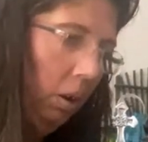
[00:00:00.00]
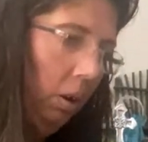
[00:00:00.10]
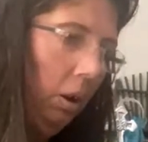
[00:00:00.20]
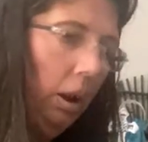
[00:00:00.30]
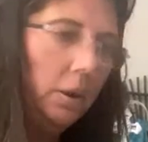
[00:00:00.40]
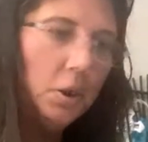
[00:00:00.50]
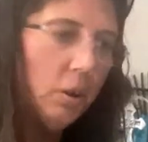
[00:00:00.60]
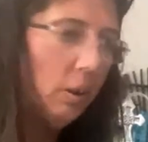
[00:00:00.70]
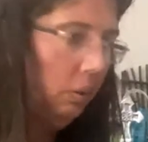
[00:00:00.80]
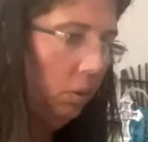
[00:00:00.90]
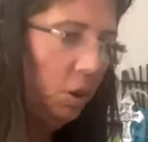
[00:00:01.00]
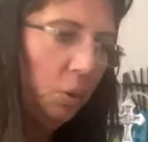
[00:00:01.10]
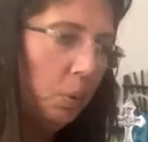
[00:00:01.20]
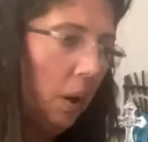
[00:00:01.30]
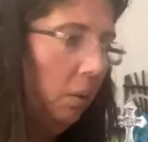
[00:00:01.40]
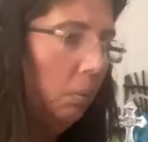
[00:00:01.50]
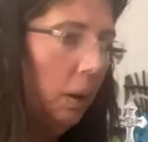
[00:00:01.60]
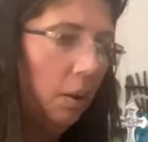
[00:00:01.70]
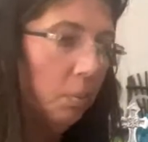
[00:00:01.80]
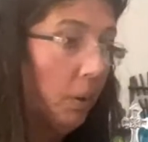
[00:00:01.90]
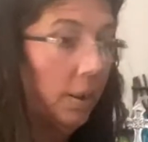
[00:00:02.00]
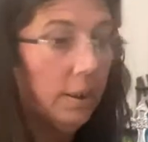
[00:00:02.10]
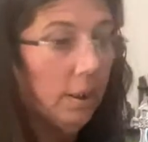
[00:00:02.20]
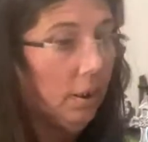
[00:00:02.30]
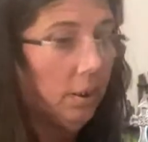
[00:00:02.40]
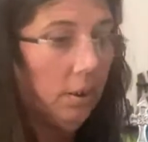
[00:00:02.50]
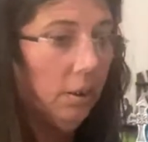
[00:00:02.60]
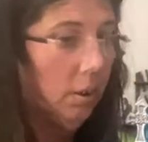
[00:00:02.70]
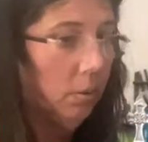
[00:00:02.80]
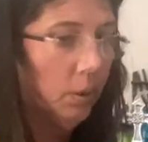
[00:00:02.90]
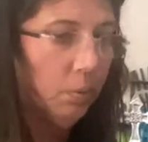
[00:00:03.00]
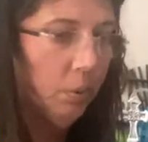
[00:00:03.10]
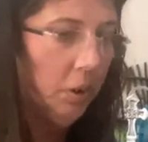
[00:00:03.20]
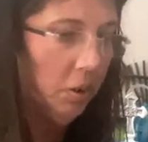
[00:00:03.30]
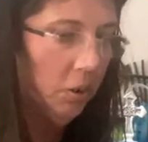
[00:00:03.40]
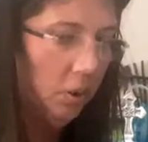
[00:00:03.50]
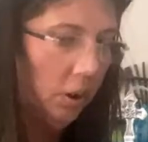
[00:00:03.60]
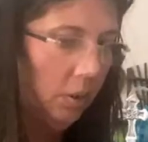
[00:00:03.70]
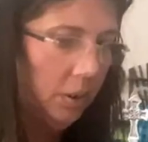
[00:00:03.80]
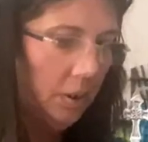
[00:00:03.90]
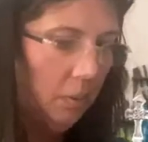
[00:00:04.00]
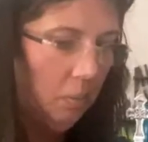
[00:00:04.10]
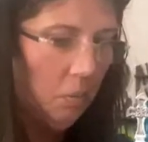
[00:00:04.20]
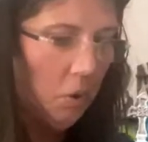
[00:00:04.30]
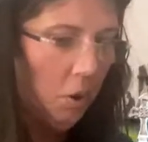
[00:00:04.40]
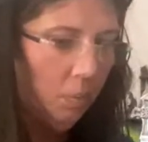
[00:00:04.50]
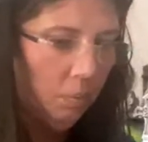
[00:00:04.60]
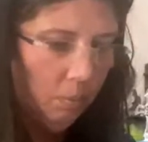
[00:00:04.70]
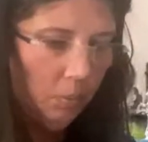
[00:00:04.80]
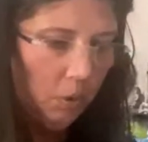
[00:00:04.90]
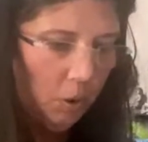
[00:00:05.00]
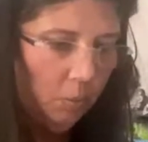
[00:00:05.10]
And she brought them at a price I could not refuse. So I was like, nope, nope.